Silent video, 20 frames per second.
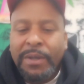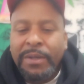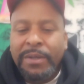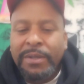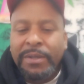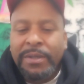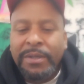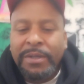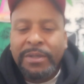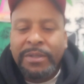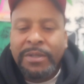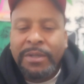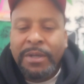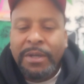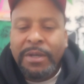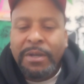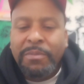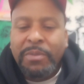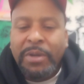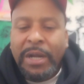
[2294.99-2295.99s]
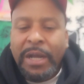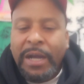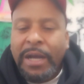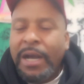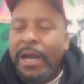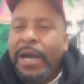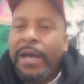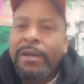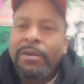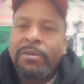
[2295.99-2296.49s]
It is. But
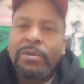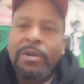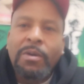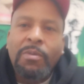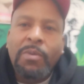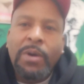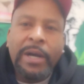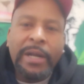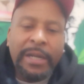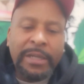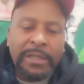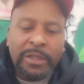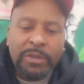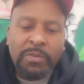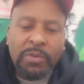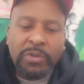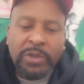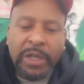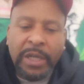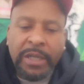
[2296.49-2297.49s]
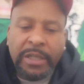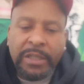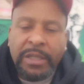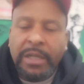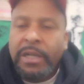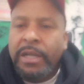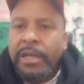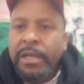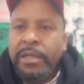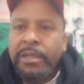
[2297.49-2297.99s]
I, I don't know why they just won't change
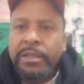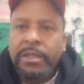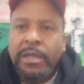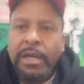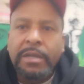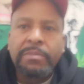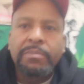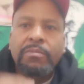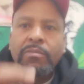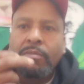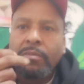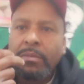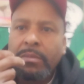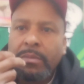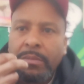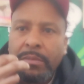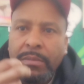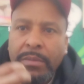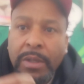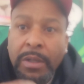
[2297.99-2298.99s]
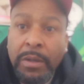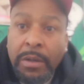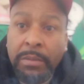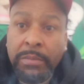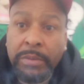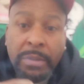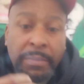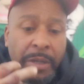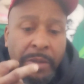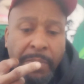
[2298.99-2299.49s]
the landscape. You know what
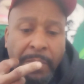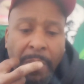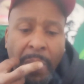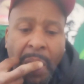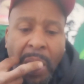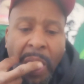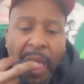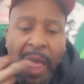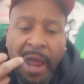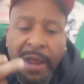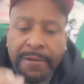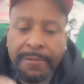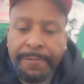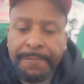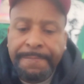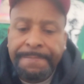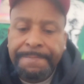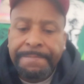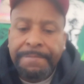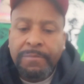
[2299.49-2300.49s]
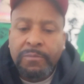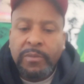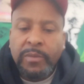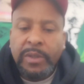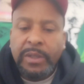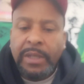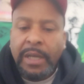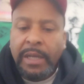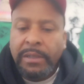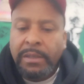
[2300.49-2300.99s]
I'm talking about?
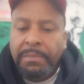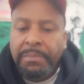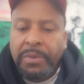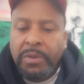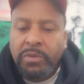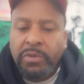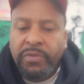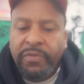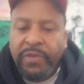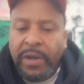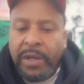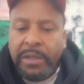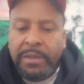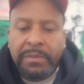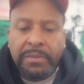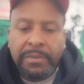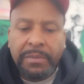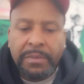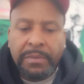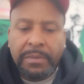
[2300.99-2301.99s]
Take the boost fight.